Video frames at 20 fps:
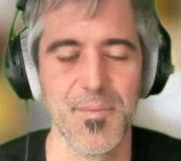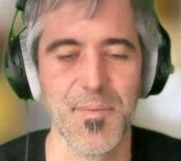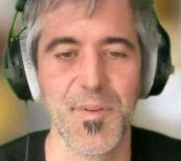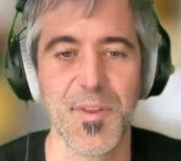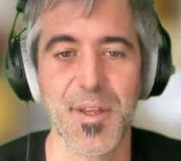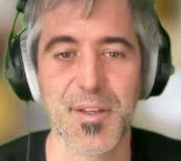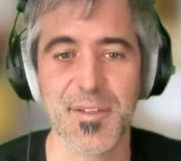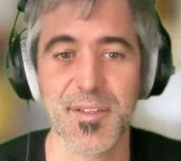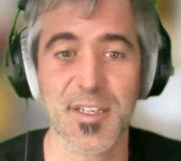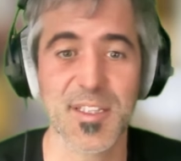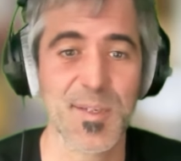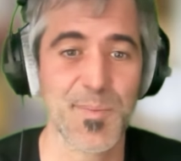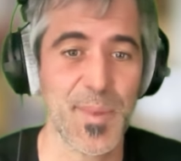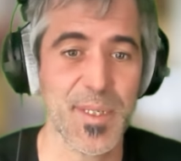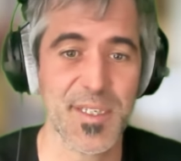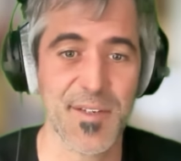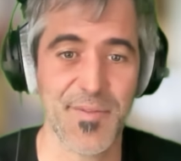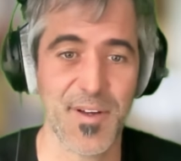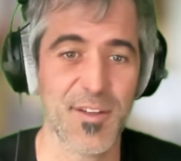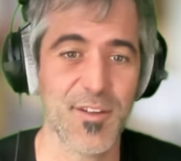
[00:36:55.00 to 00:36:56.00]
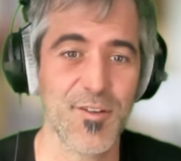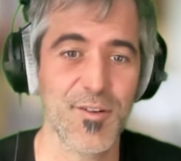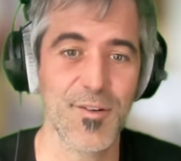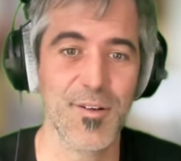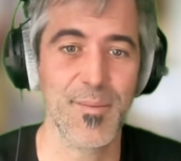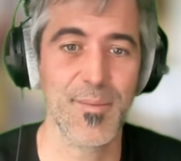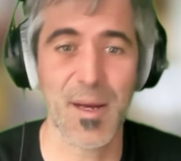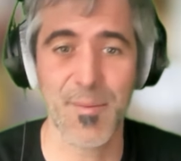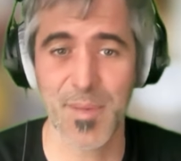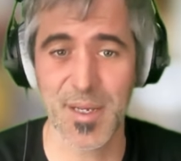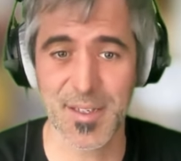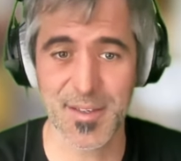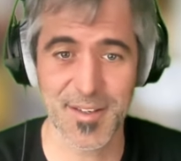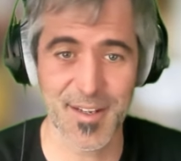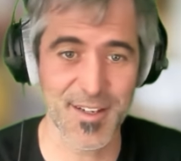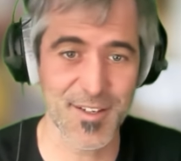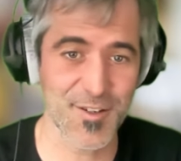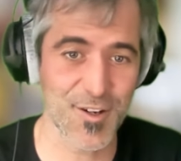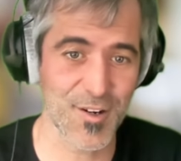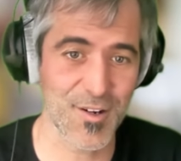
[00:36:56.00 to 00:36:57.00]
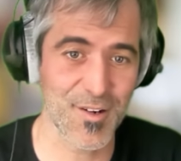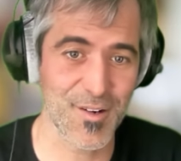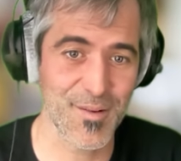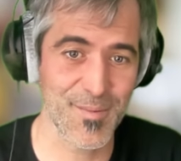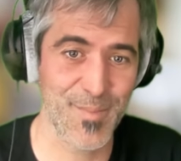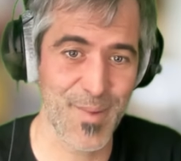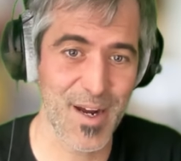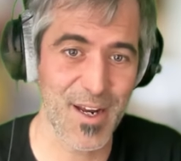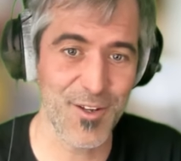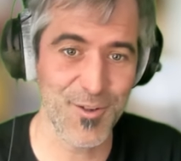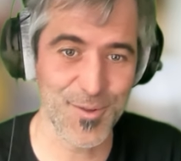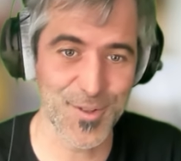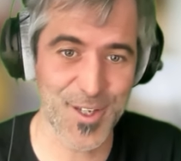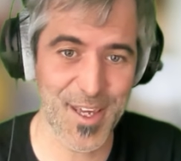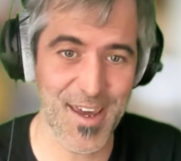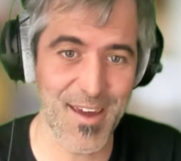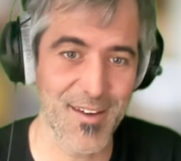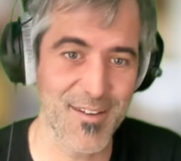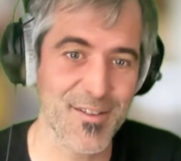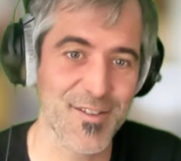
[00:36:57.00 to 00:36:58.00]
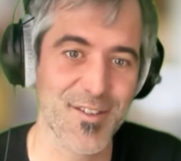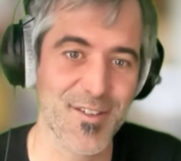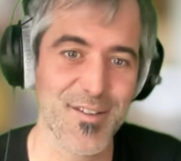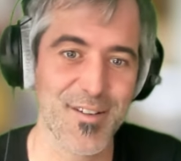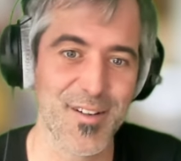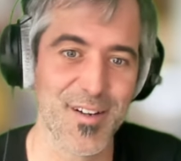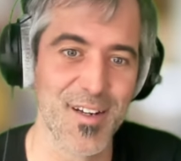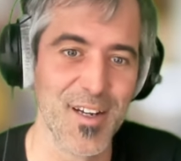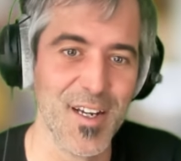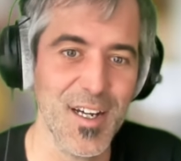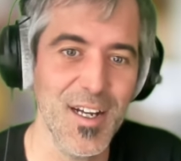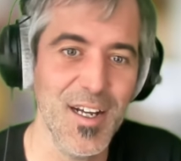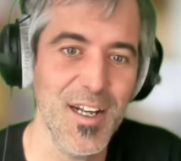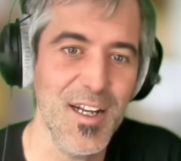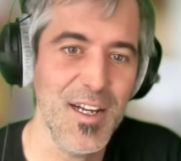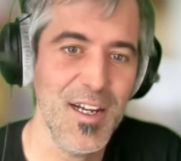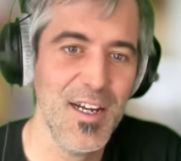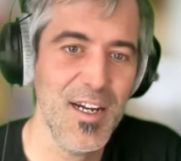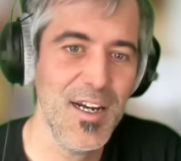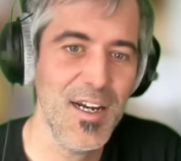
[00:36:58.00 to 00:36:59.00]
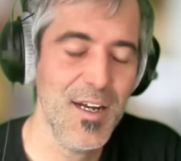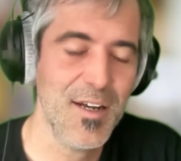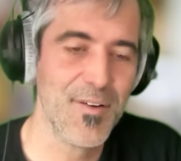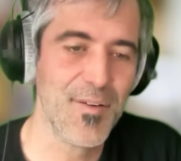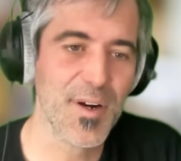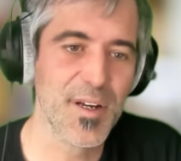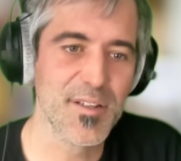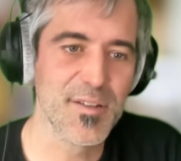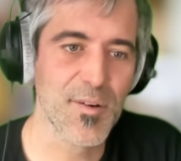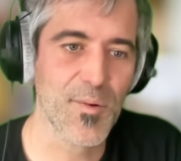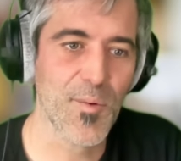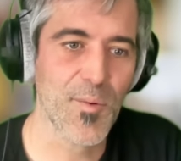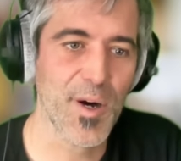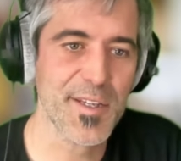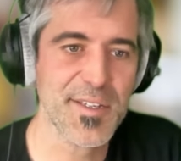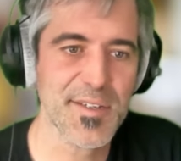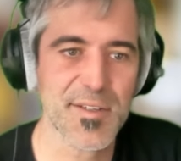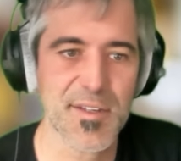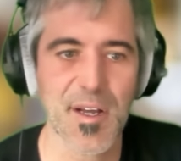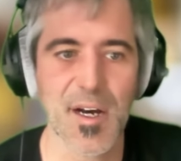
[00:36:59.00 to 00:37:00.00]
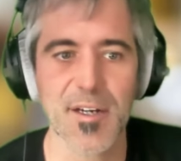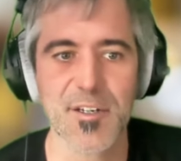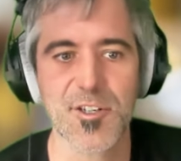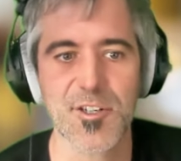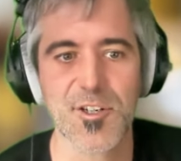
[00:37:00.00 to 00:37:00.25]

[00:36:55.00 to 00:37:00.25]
things that's specific to my business or my use case. right. So what's not